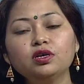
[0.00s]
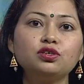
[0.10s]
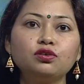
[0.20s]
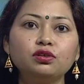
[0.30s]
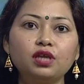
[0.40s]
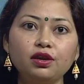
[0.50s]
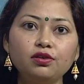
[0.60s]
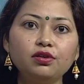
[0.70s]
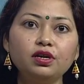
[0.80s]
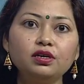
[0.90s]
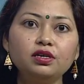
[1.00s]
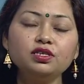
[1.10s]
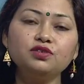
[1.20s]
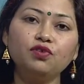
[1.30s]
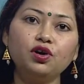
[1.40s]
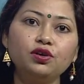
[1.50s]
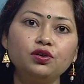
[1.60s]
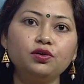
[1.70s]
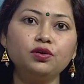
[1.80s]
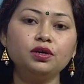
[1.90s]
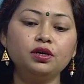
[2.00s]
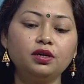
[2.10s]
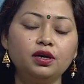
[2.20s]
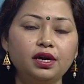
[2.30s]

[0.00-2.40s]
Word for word: So, thank you learners for your uh,